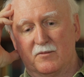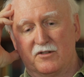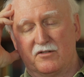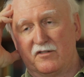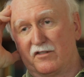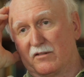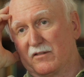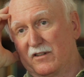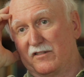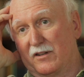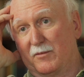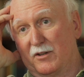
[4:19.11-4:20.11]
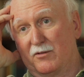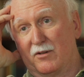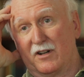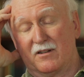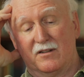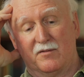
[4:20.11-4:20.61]
which is certainly something
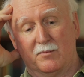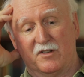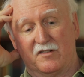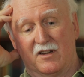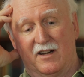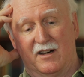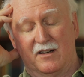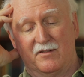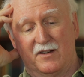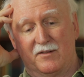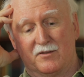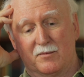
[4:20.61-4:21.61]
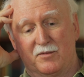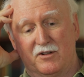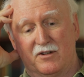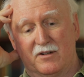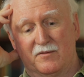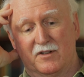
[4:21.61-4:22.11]
directly from his life after a
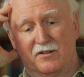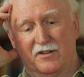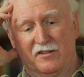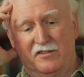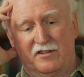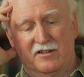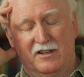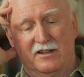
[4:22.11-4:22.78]
period of illness.